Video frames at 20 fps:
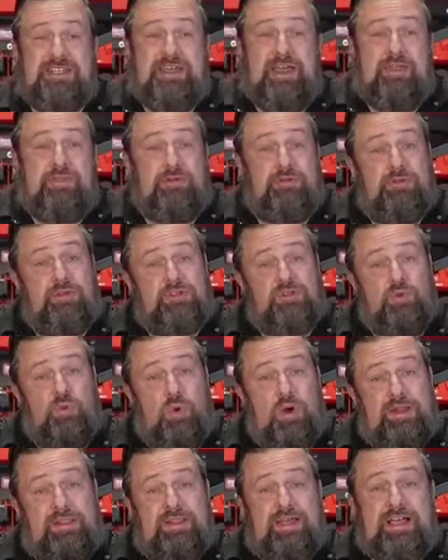together. There's
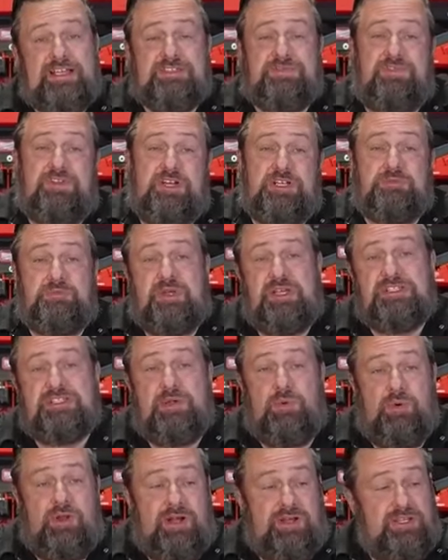one last finished
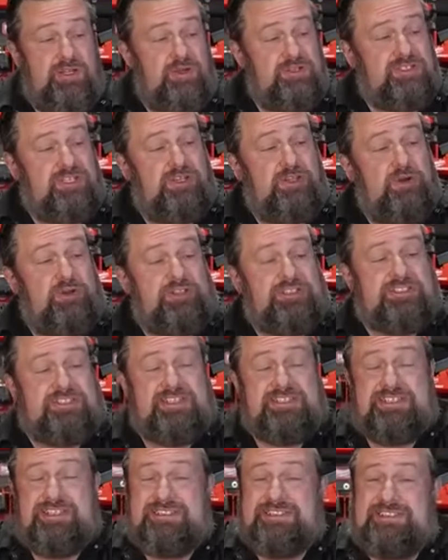piece I want to do. As you notice,
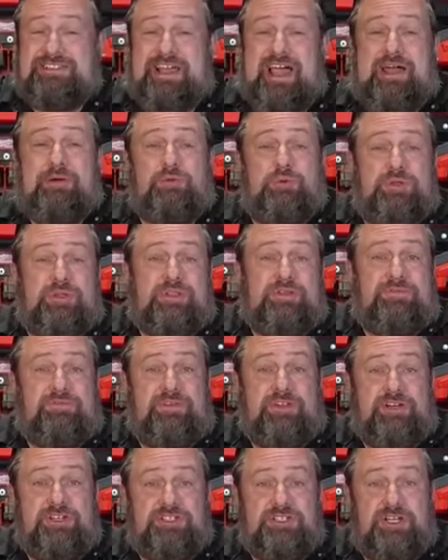this is not really
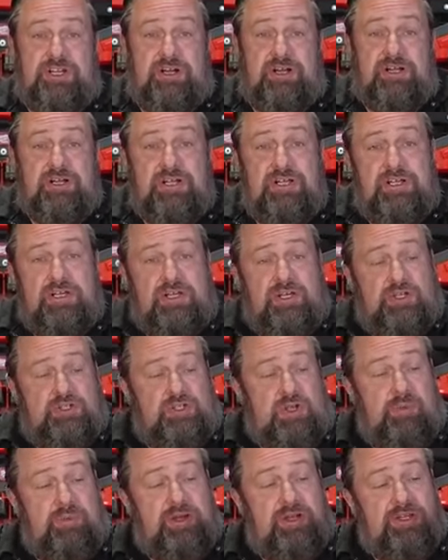finished here.
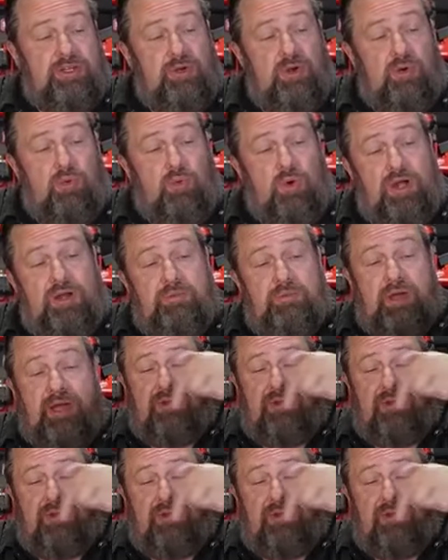So I'm going to do a one